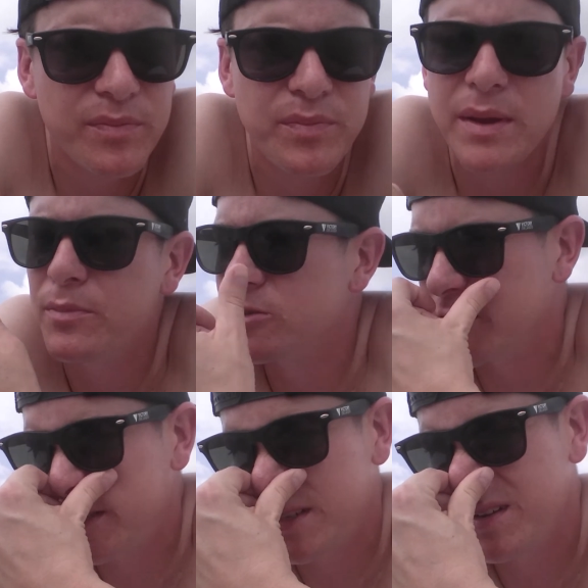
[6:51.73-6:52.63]
People
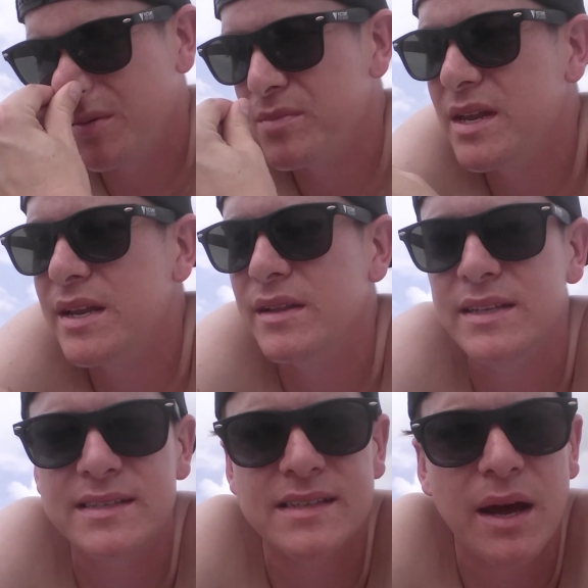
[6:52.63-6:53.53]
just
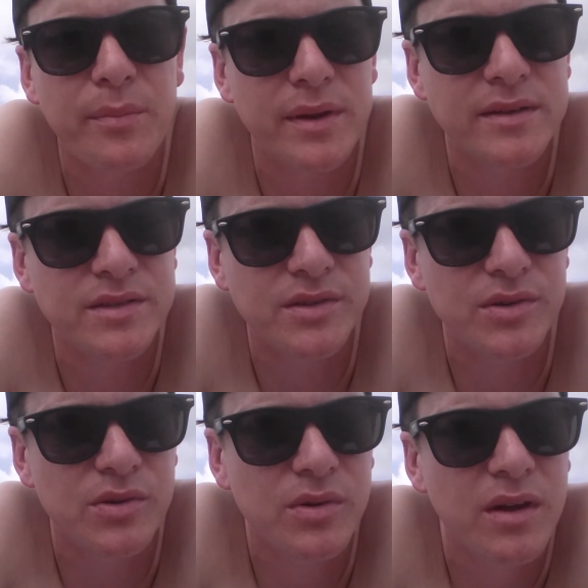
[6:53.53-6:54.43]
immediately step
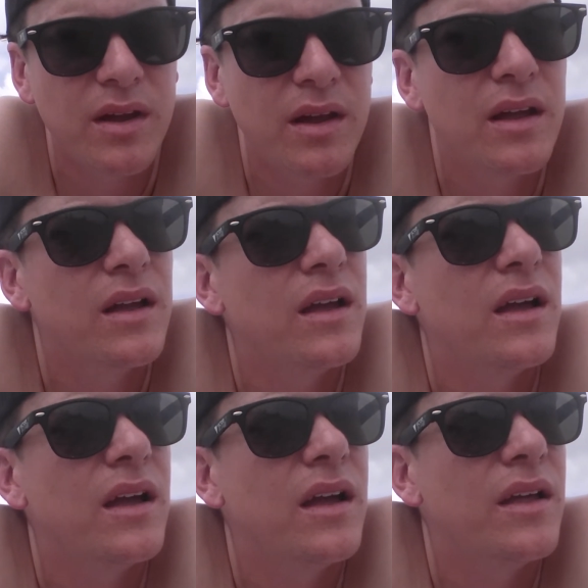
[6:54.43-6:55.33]
into
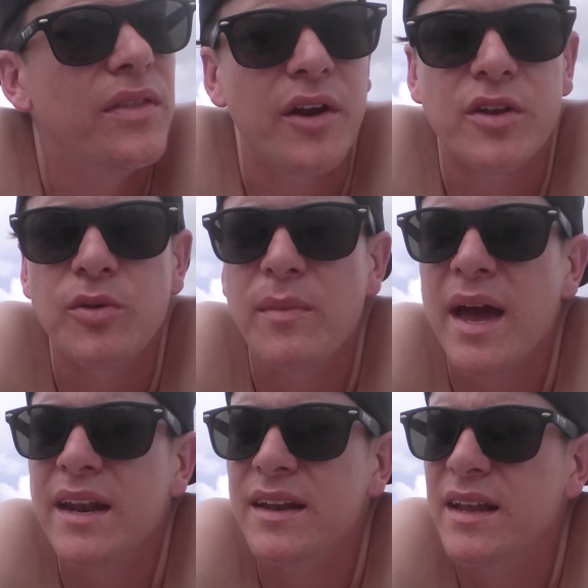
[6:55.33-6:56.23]
their
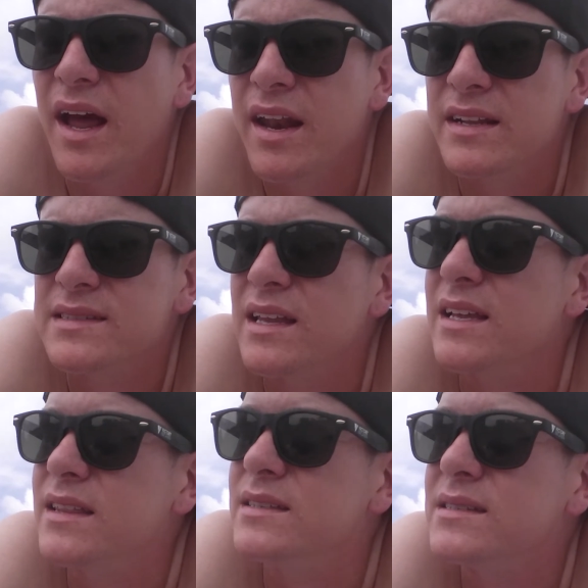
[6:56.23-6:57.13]
humanity, and it's
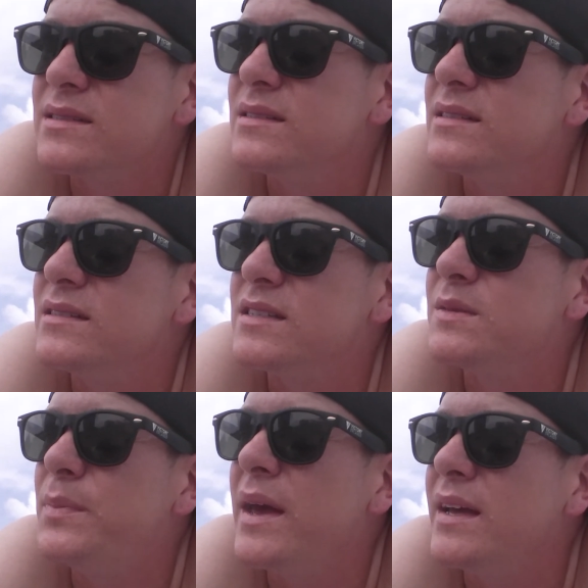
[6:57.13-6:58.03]
like this
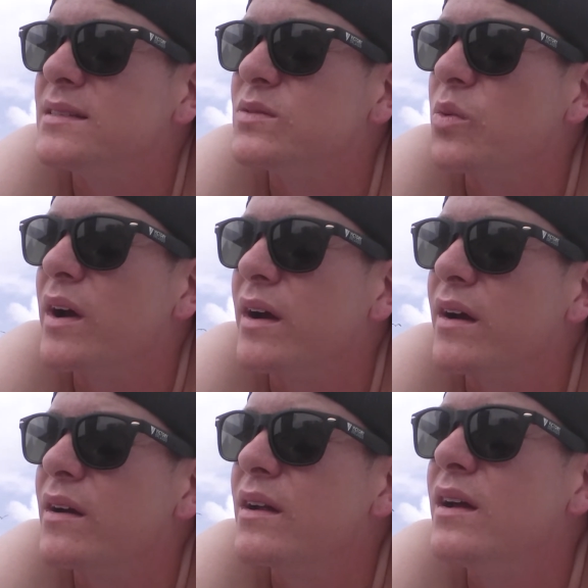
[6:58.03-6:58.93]
space
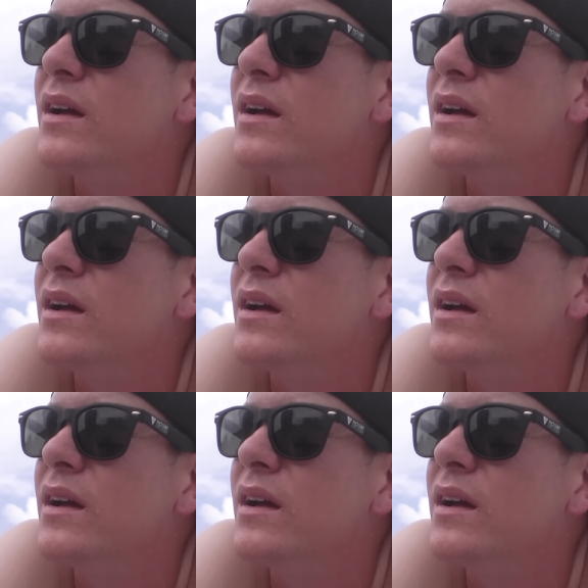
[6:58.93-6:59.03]
where